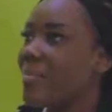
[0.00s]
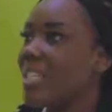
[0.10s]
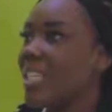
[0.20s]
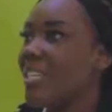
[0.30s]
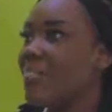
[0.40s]

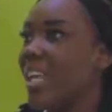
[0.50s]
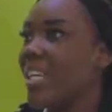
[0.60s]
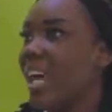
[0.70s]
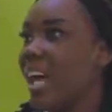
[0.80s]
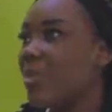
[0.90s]
seeing my
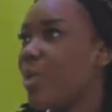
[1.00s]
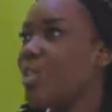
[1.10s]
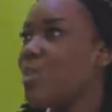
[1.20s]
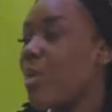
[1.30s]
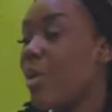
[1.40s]
dad, going
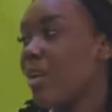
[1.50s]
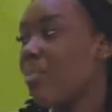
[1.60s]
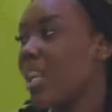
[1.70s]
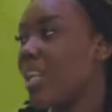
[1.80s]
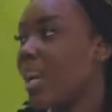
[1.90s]
to work with
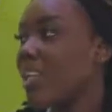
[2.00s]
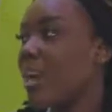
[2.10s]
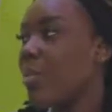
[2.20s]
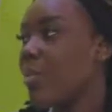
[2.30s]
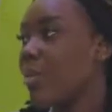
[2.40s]
my dad a
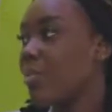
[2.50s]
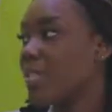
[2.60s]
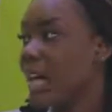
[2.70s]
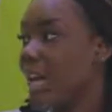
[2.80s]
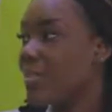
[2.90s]
couple of
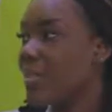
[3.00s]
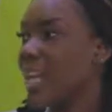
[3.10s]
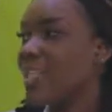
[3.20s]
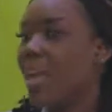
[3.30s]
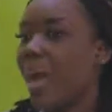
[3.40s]
times,
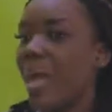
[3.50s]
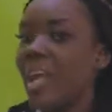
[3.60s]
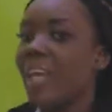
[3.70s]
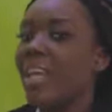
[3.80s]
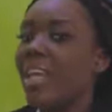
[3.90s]

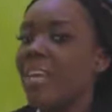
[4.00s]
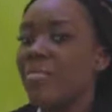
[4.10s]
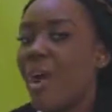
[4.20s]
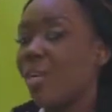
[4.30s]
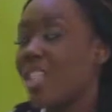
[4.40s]
I
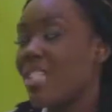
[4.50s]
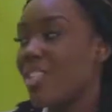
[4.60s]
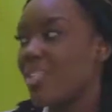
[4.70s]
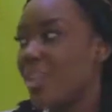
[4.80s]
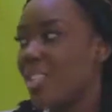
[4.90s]
found it
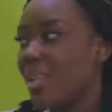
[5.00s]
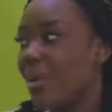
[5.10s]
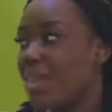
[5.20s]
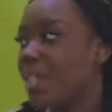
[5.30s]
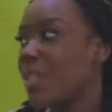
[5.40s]
interesting
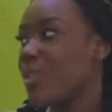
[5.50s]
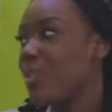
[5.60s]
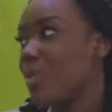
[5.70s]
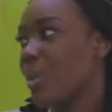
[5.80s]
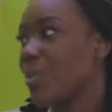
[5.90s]
what he was
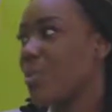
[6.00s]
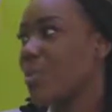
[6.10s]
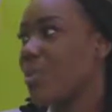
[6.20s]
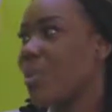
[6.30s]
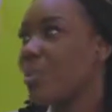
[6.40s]
doing.
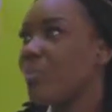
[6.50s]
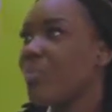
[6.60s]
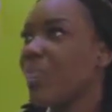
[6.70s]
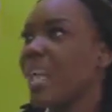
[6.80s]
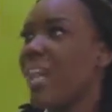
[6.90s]
So
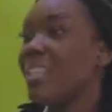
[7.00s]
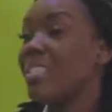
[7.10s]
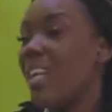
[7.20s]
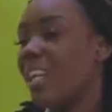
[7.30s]
I decided